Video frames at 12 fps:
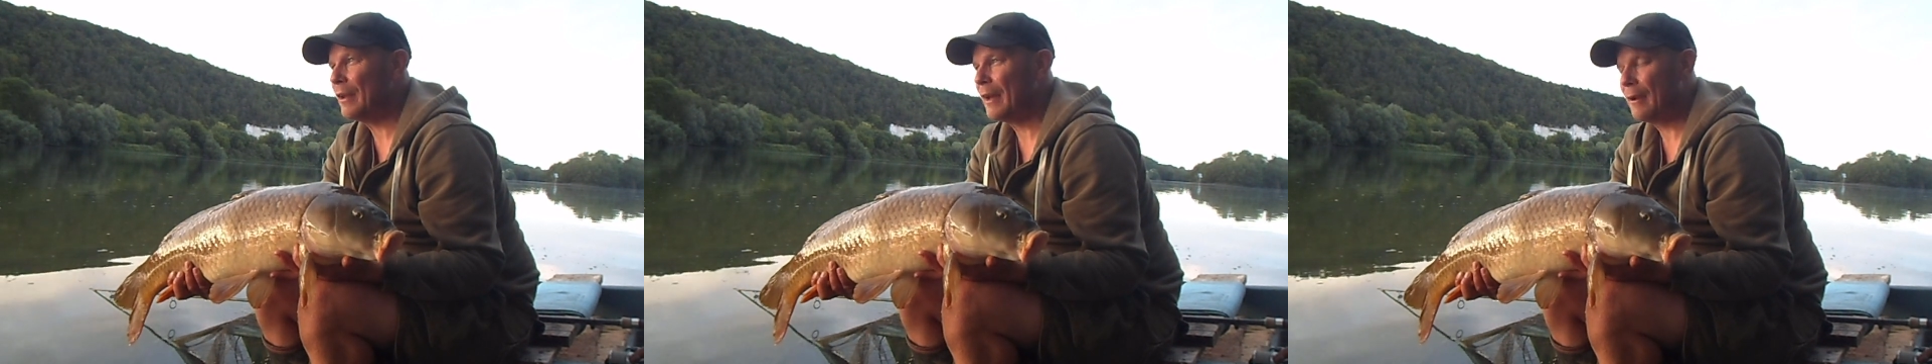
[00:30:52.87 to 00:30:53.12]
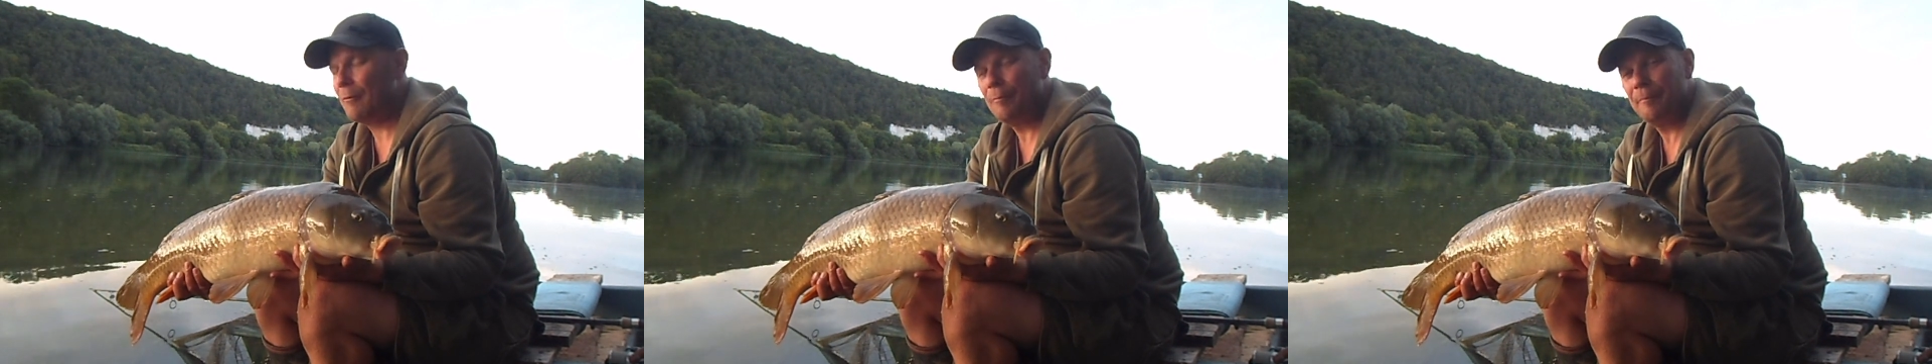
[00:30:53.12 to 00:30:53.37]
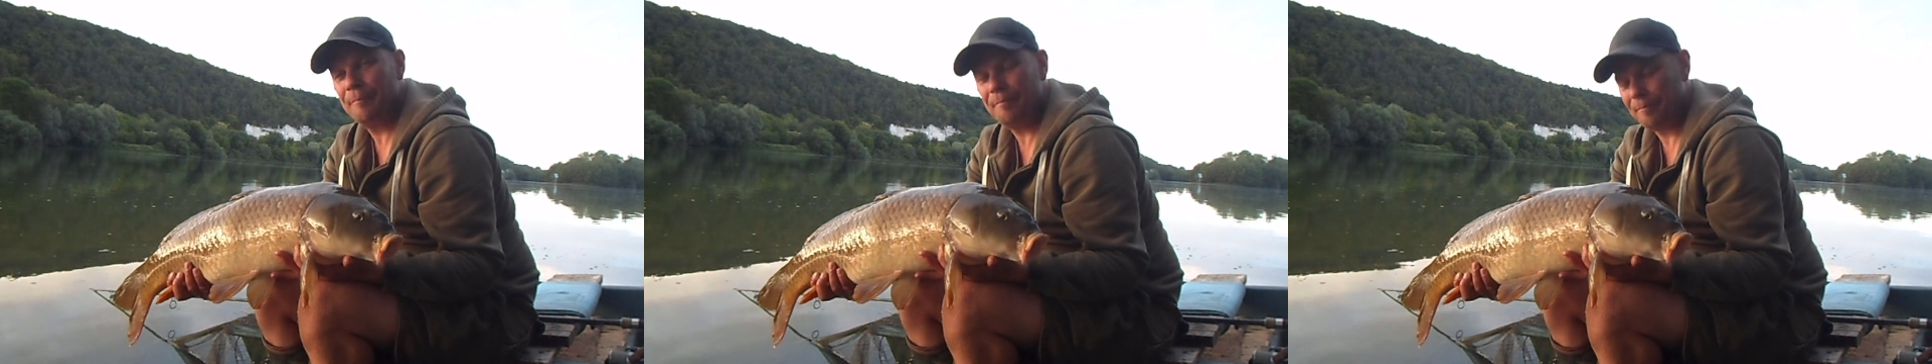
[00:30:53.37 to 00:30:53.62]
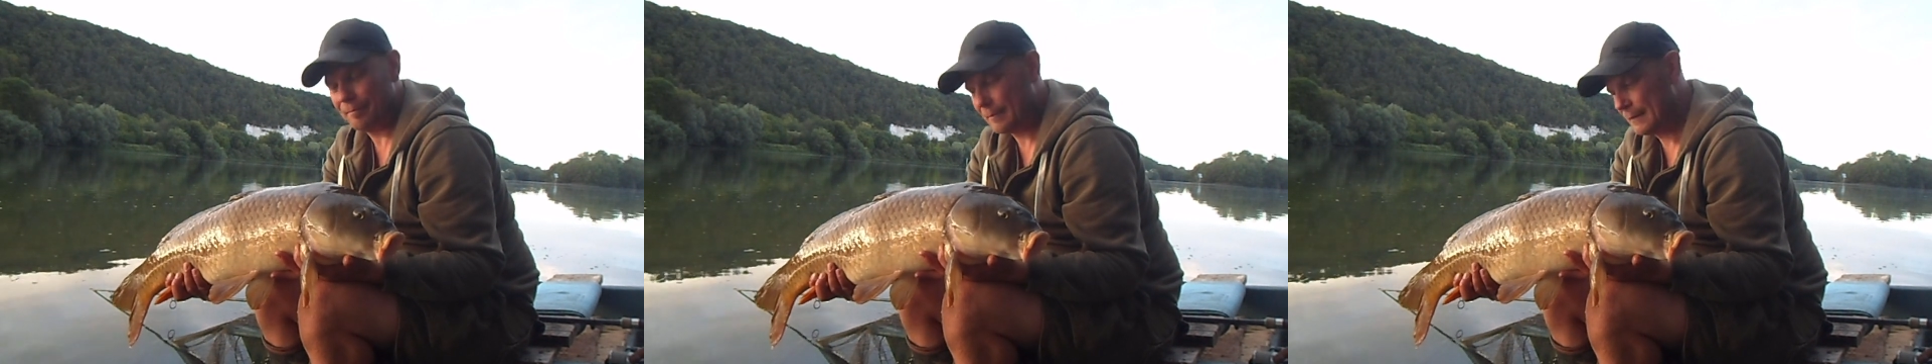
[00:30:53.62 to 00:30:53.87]
now,
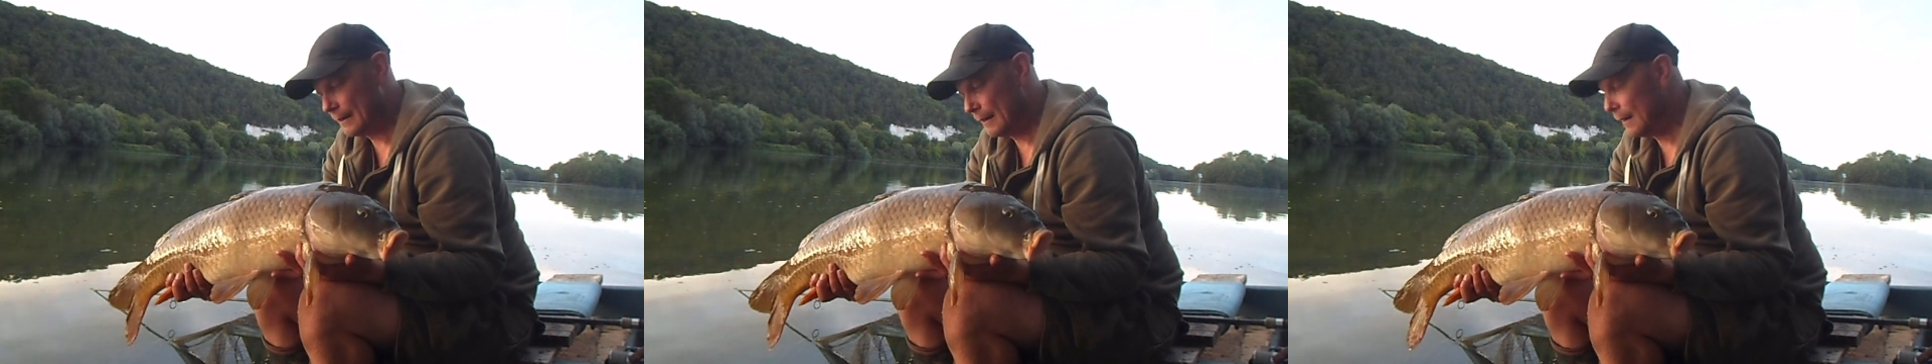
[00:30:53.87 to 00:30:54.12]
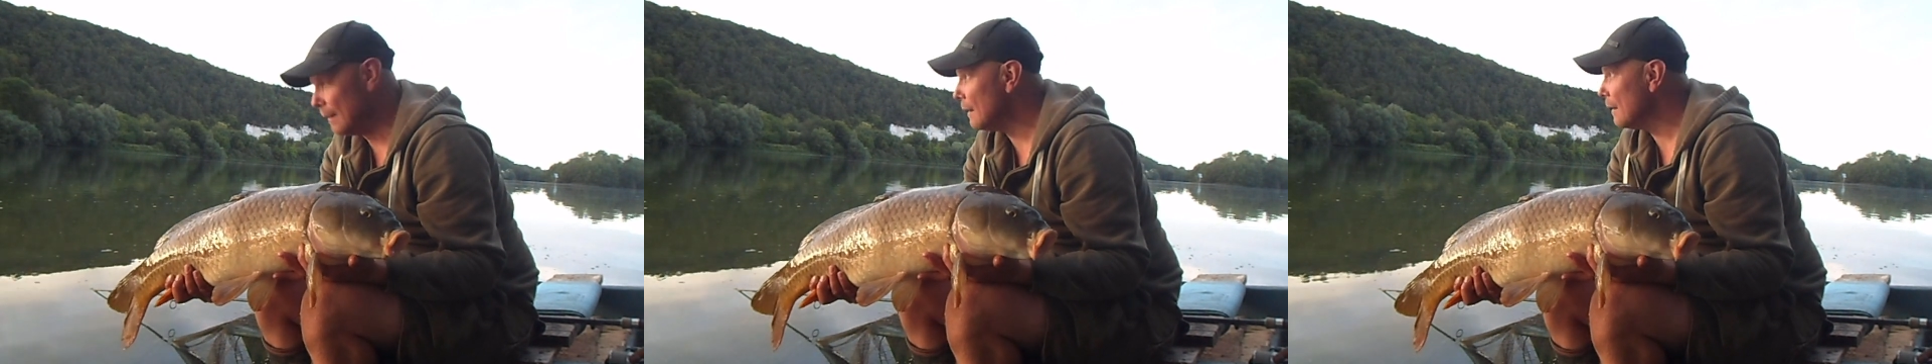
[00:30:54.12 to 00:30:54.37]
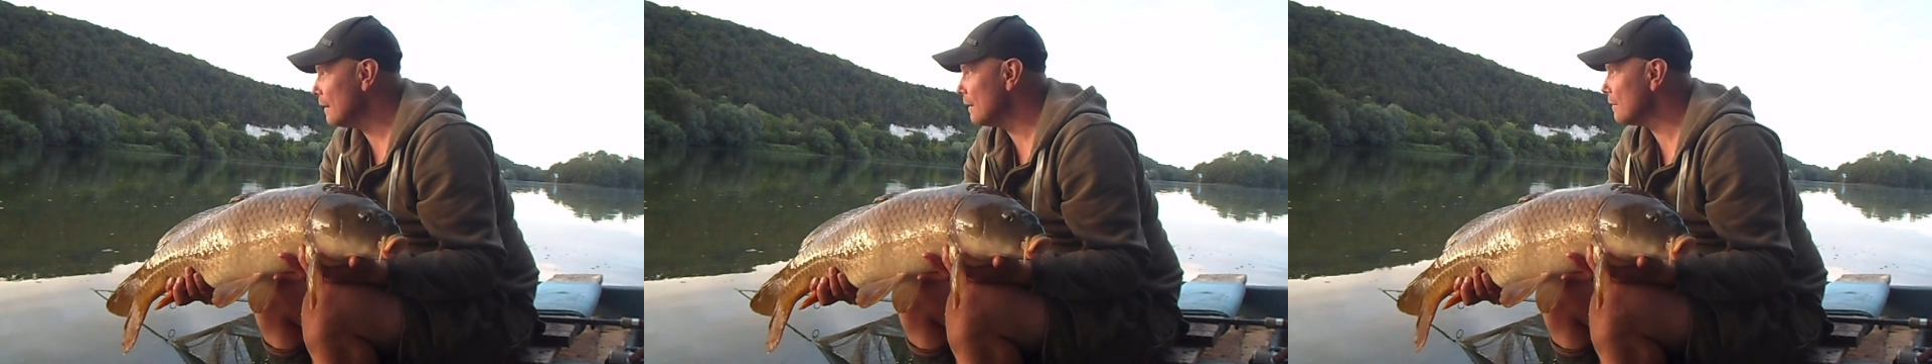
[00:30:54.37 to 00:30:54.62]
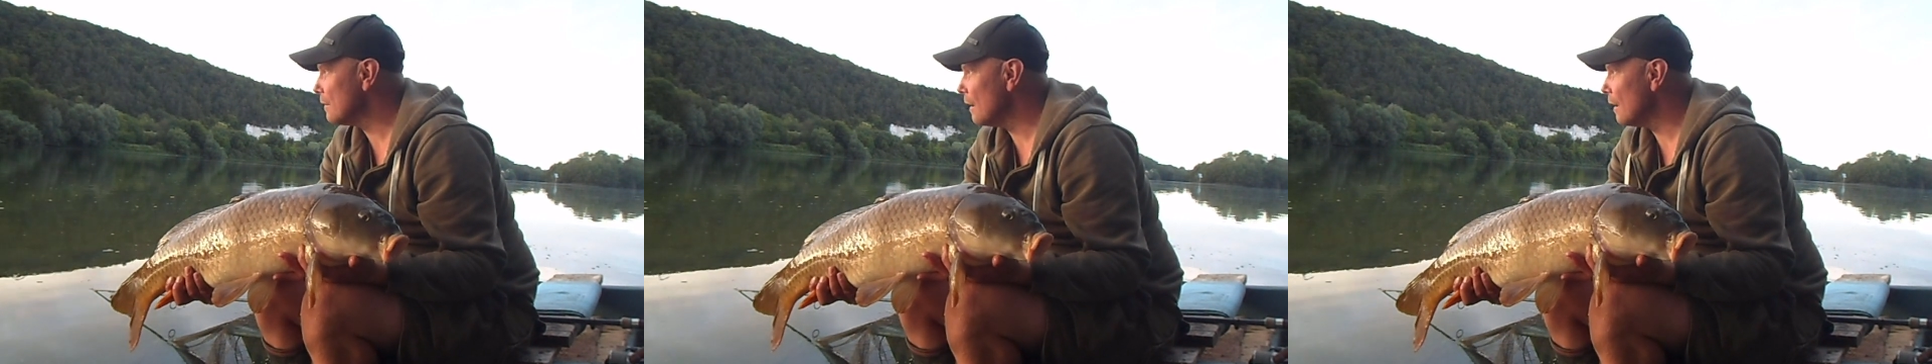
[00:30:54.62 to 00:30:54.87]

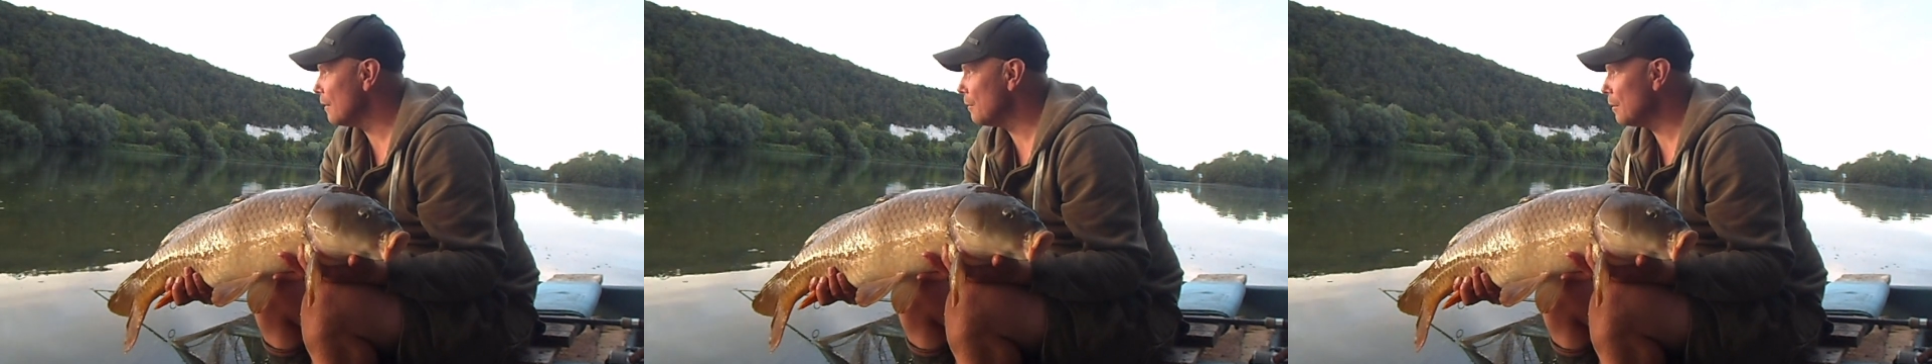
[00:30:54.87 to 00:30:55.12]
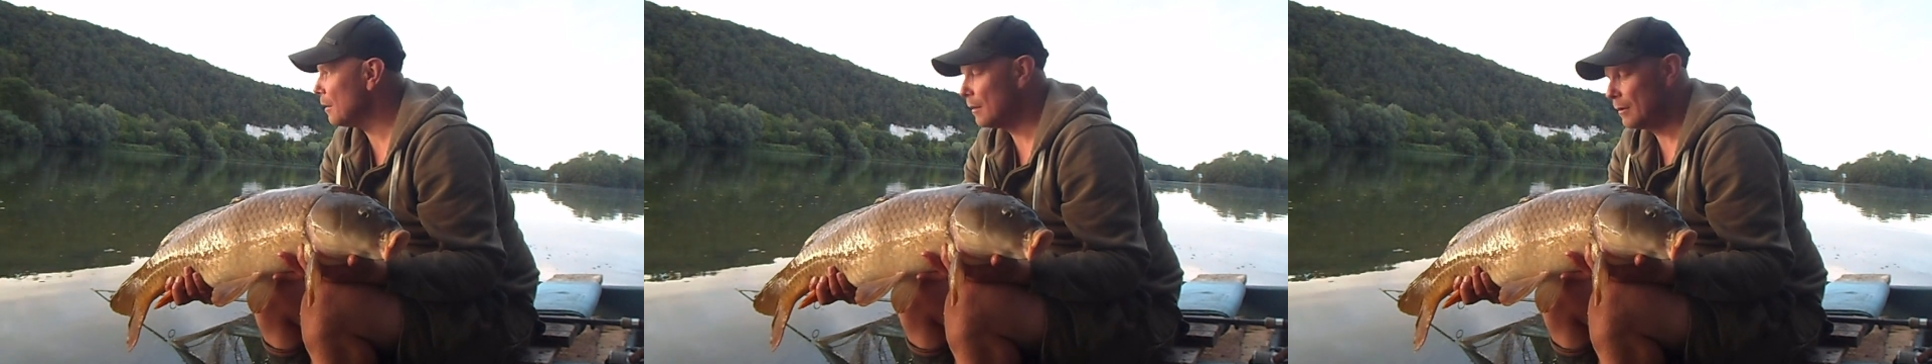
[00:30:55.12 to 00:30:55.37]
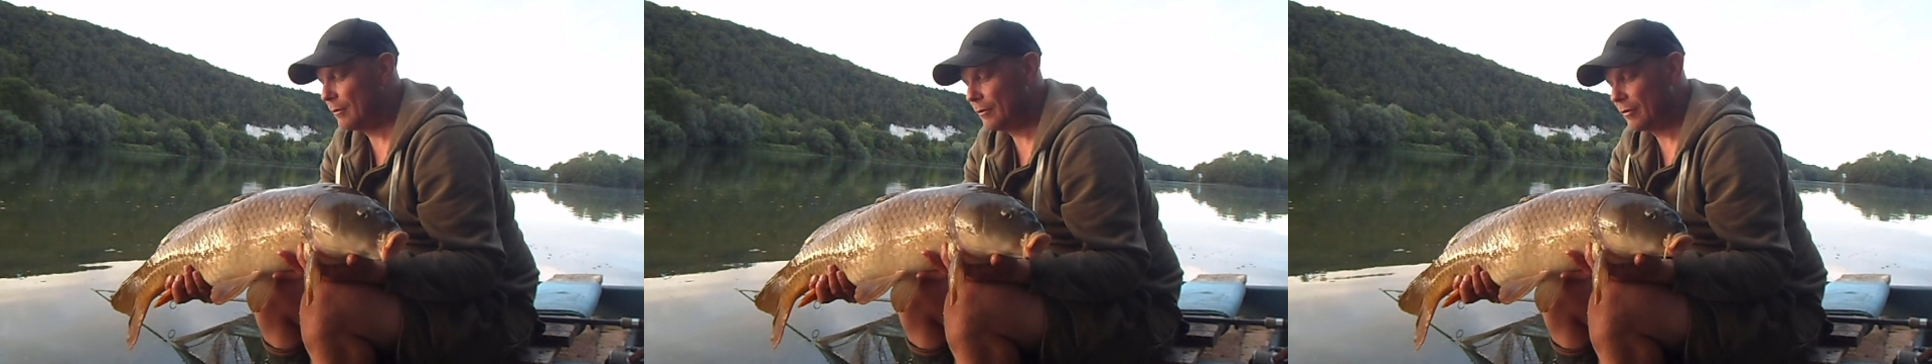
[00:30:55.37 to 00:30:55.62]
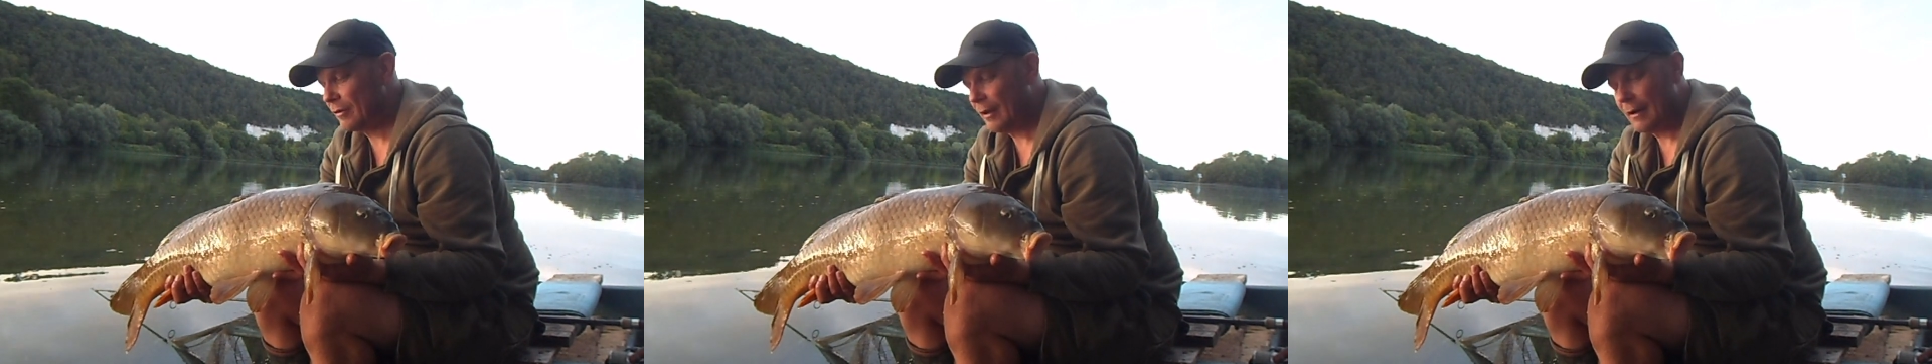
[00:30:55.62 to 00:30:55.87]
so
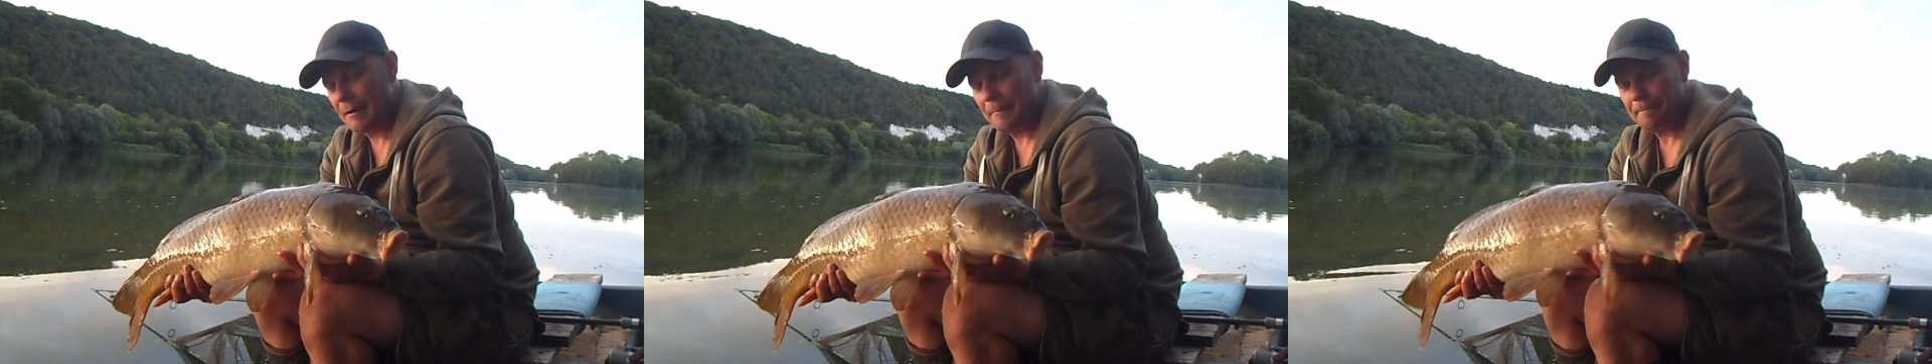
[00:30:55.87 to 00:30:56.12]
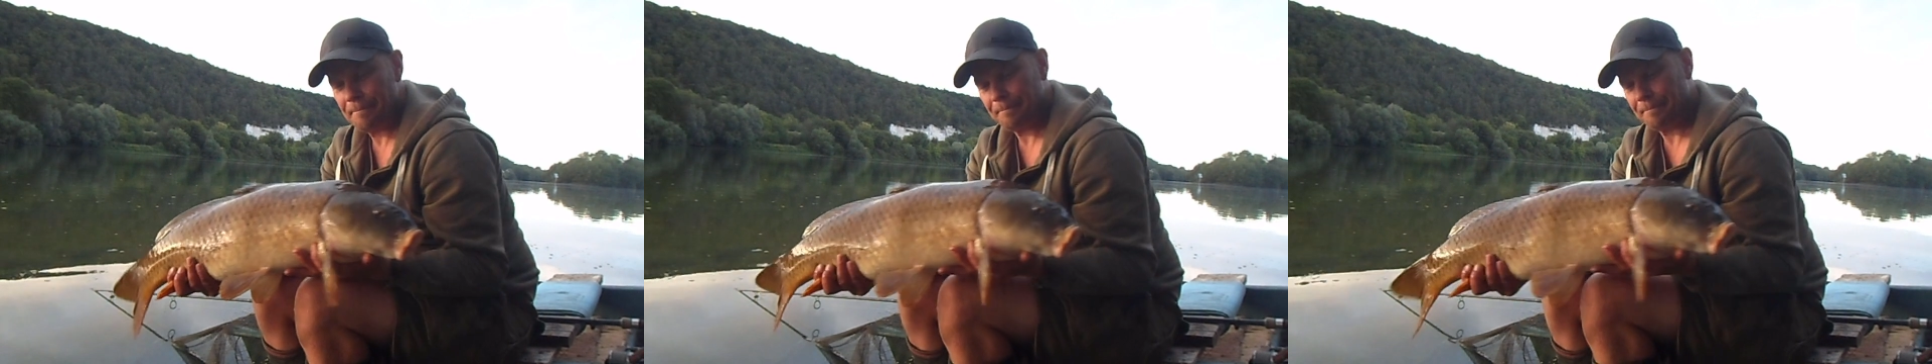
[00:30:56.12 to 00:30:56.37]
nice start.